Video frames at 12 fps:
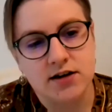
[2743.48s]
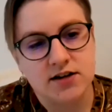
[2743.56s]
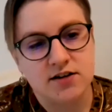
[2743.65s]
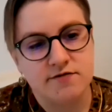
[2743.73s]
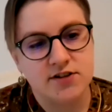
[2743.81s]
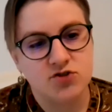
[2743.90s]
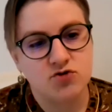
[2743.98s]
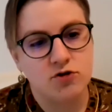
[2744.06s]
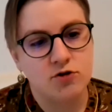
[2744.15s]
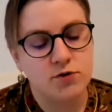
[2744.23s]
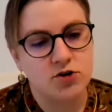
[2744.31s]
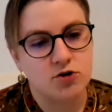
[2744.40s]
an
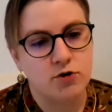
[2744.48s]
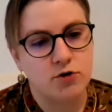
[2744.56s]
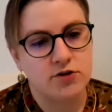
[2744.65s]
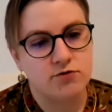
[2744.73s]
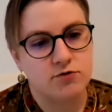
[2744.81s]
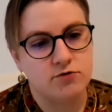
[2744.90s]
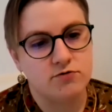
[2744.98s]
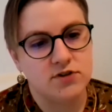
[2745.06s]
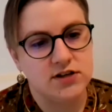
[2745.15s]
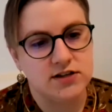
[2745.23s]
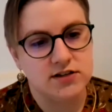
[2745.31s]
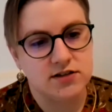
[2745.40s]
individual when you're going through
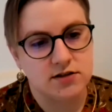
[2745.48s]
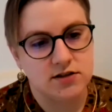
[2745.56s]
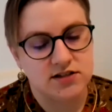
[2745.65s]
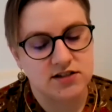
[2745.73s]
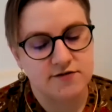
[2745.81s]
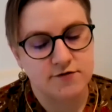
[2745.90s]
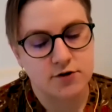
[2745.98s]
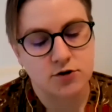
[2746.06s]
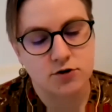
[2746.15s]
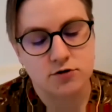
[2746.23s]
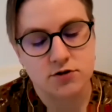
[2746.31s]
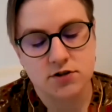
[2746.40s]
these
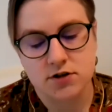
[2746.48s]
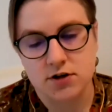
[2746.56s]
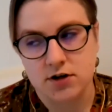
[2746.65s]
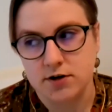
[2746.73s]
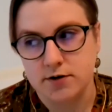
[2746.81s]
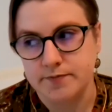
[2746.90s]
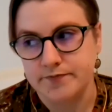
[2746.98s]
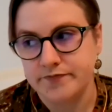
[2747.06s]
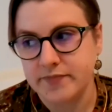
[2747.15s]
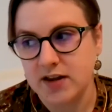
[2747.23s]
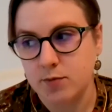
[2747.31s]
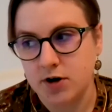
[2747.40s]
difficult
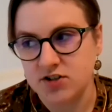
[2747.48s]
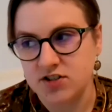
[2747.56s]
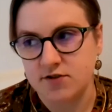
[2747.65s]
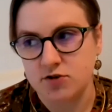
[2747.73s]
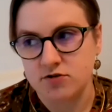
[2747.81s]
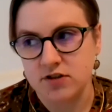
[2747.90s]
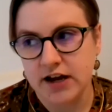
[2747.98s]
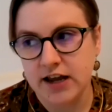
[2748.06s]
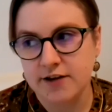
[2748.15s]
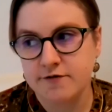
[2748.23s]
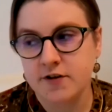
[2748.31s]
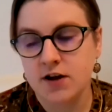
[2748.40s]
parts of their
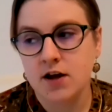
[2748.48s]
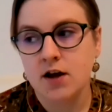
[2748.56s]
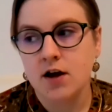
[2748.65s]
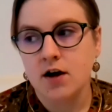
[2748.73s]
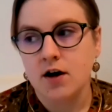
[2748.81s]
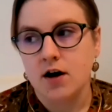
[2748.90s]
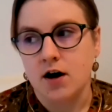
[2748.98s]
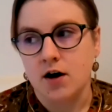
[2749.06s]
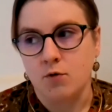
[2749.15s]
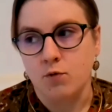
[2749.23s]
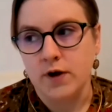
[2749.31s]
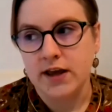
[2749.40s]
life.
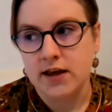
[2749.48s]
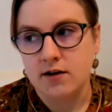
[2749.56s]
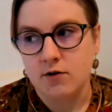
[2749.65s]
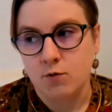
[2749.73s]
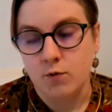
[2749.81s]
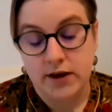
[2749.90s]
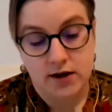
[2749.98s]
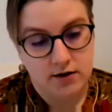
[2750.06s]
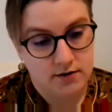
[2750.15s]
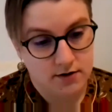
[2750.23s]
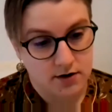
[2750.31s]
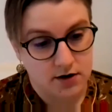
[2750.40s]

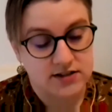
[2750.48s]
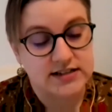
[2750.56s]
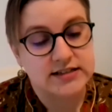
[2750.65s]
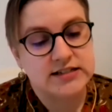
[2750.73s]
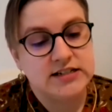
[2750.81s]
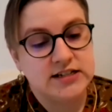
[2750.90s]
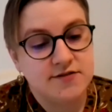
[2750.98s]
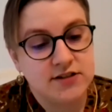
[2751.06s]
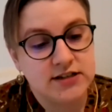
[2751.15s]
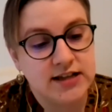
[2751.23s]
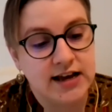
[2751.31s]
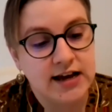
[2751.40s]
We are sensitive
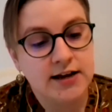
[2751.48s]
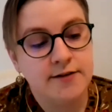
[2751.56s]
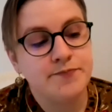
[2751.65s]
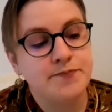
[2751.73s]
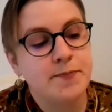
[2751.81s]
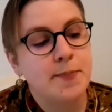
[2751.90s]
to that,